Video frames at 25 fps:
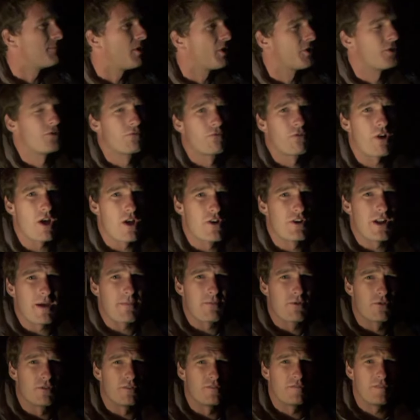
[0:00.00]
a modern road
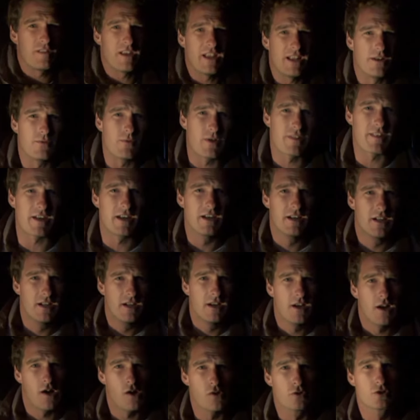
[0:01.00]
up the ravine where the
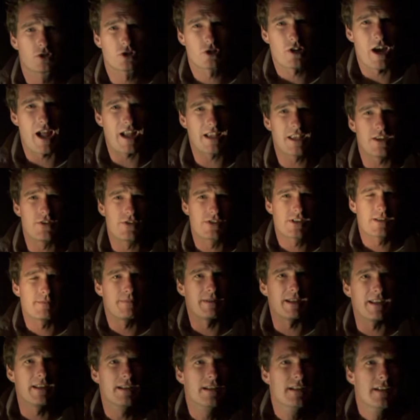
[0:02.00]
old track used to
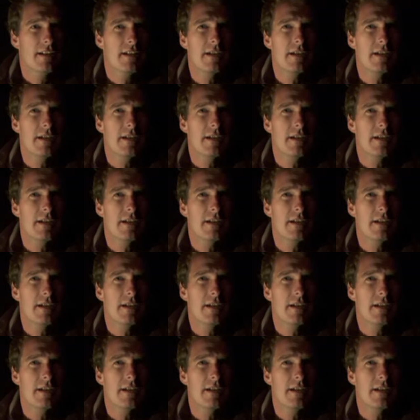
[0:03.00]
be.